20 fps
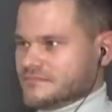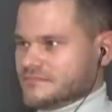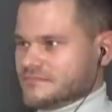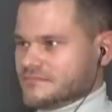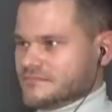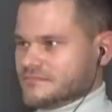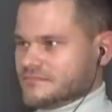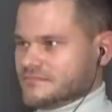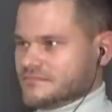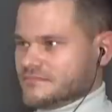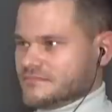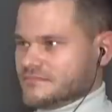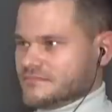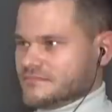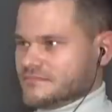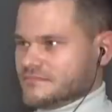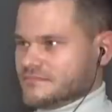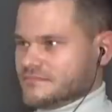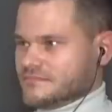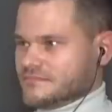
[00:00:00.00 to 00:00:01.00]

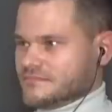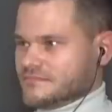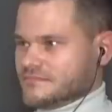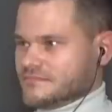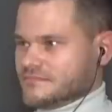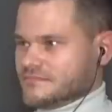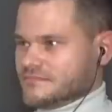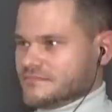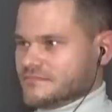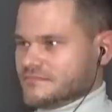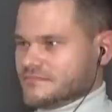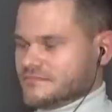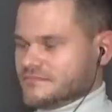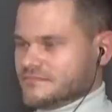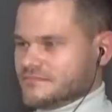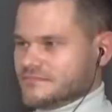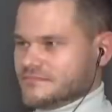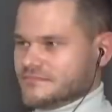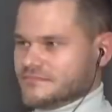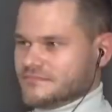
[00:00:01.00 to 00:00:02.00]

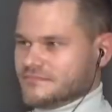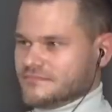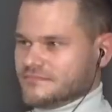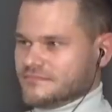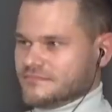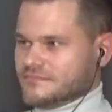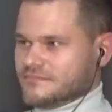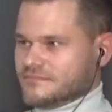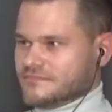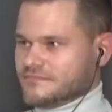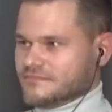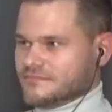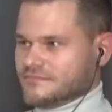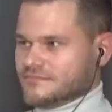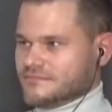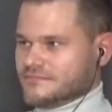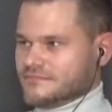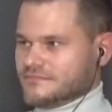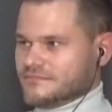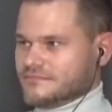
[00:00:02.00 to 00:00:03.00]

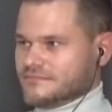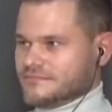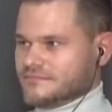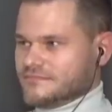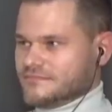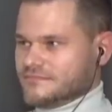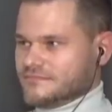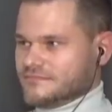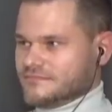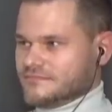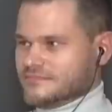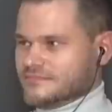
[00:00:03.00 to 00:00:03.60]
(not speaking)